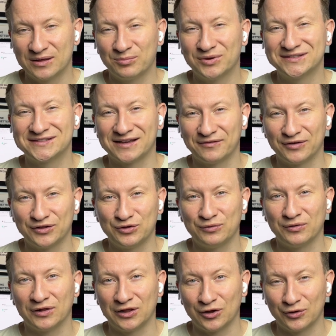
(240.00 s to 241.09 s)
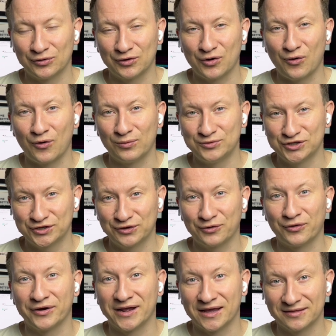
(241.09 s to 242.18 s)
number seven, you will learn
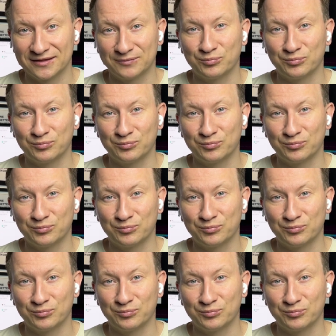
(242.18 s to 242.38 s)
object-oriented